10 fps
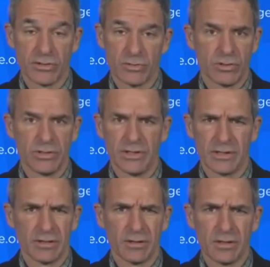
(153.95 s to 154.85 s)
It's really,
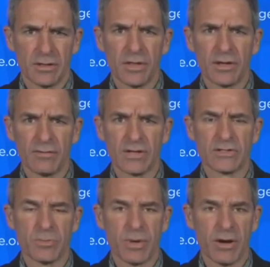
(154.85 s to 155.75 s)
an, you think of it
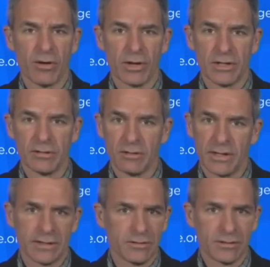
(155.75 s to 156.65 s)
as a parent and you're like,